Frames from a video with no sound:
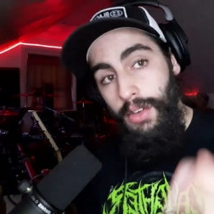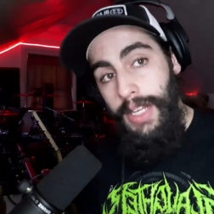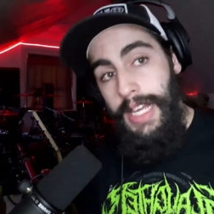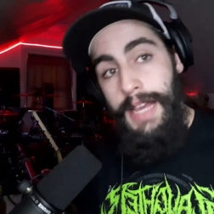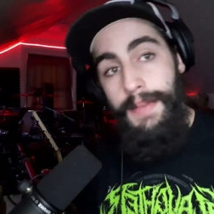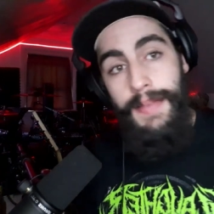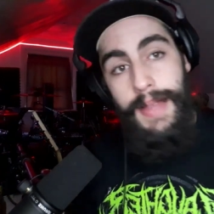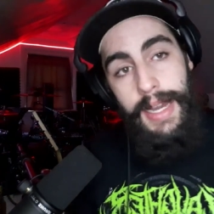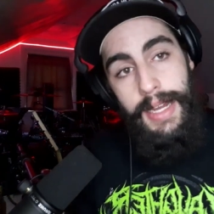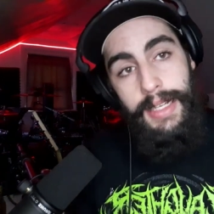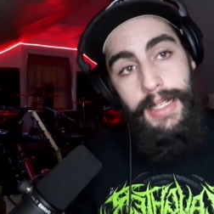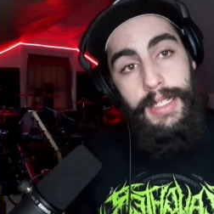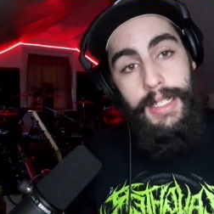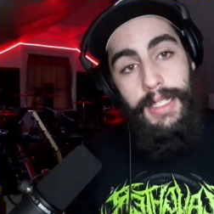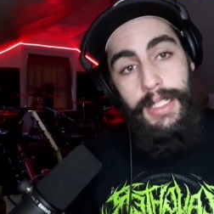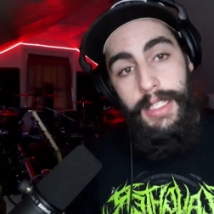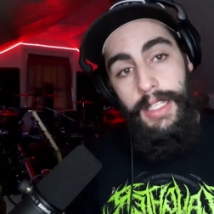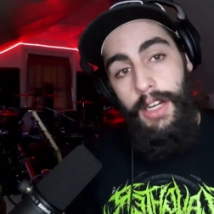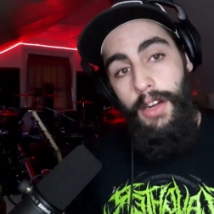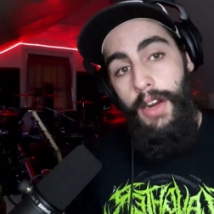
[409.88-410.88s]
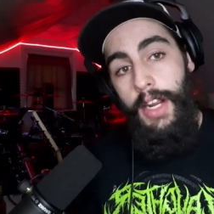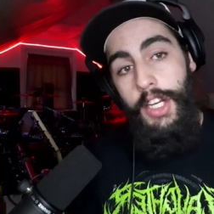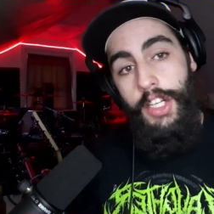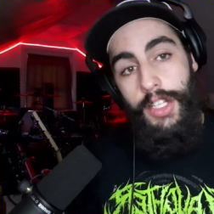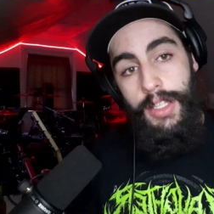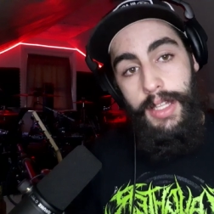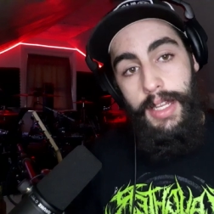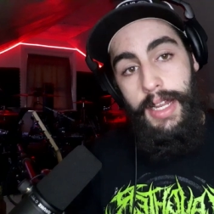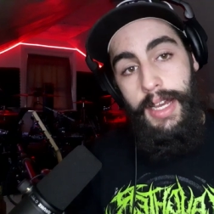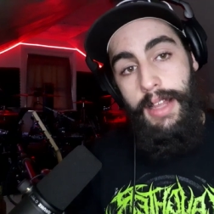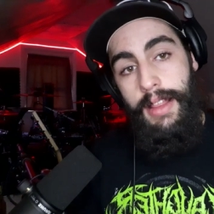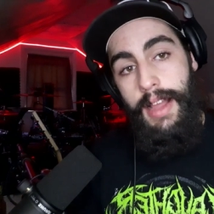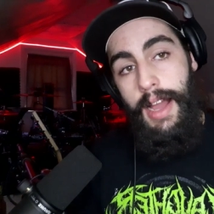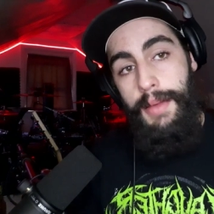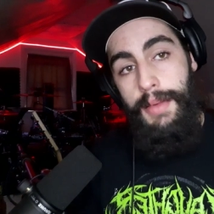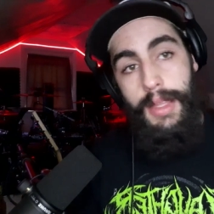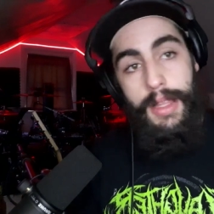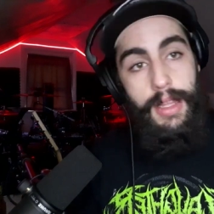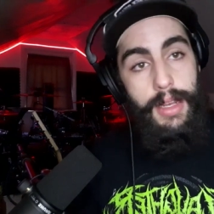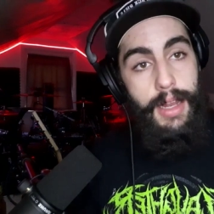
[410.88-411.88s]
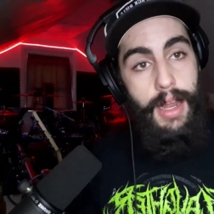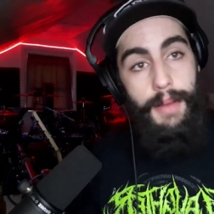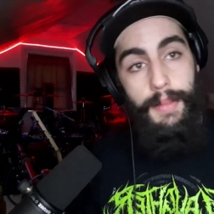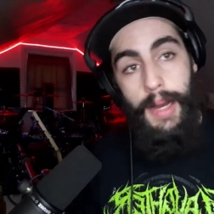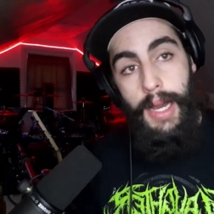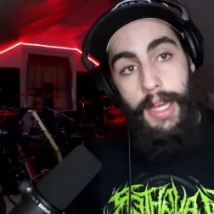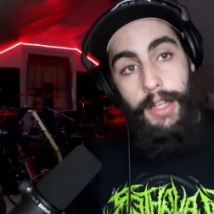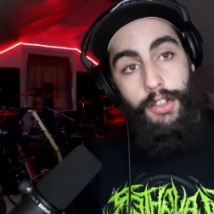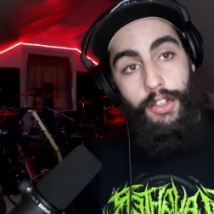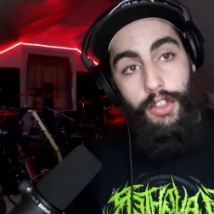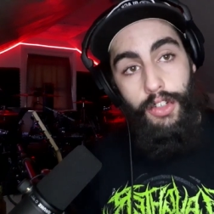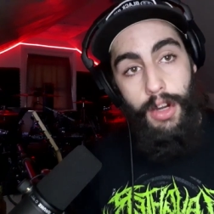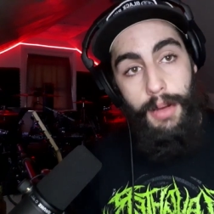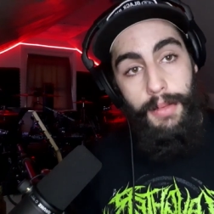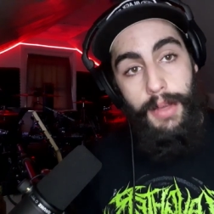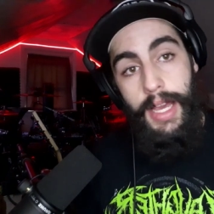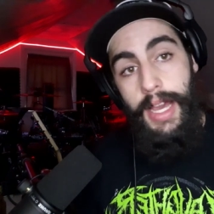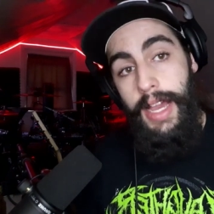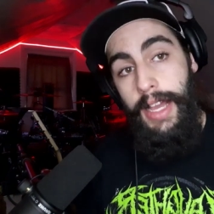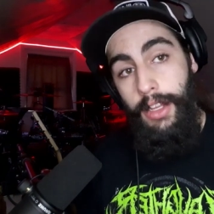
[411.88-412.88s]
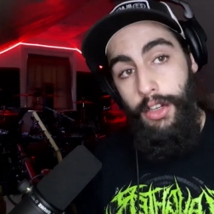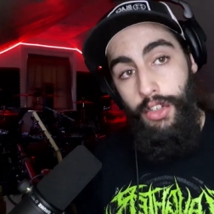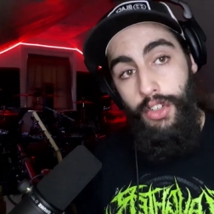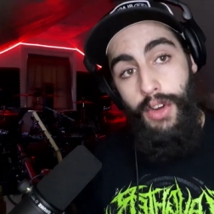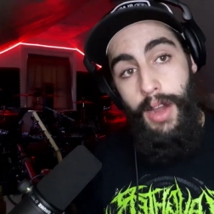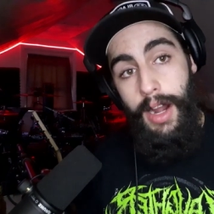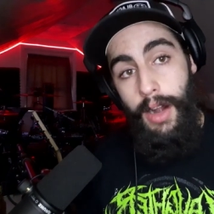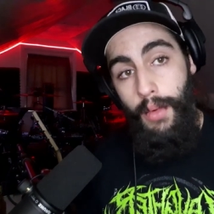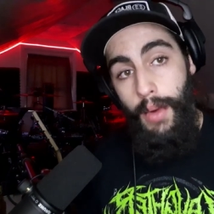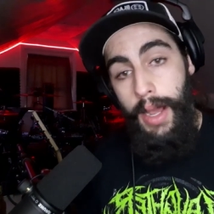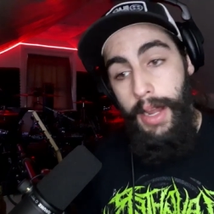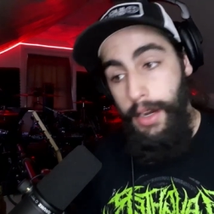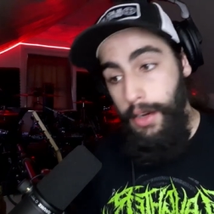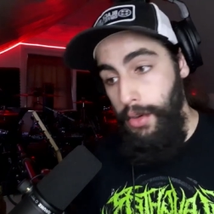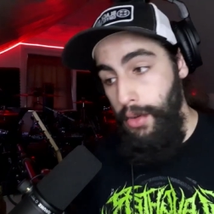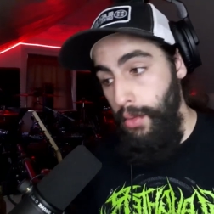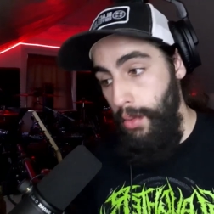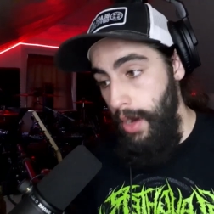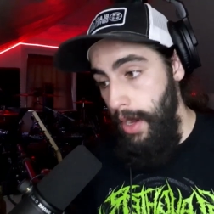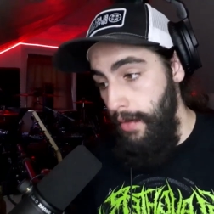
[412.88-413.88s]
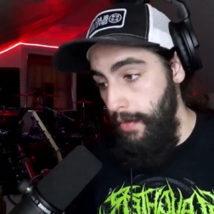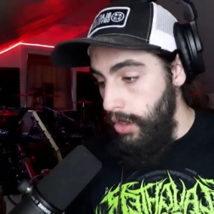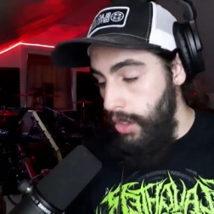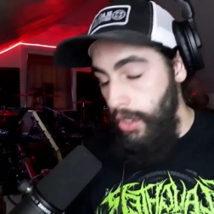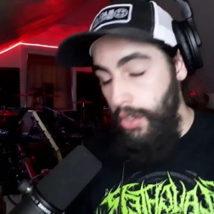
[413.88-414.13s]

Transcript: keep that into consideration the next time you sit down behind your drum kit and you're trying to write a new riff.